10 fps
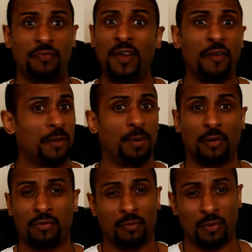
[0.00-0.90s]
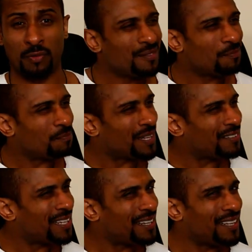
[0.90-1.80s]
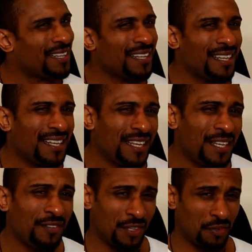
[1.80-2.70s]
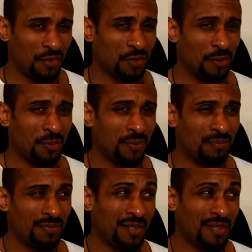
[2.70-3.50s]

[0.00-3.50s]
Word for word: is very possible. But is it easy to do,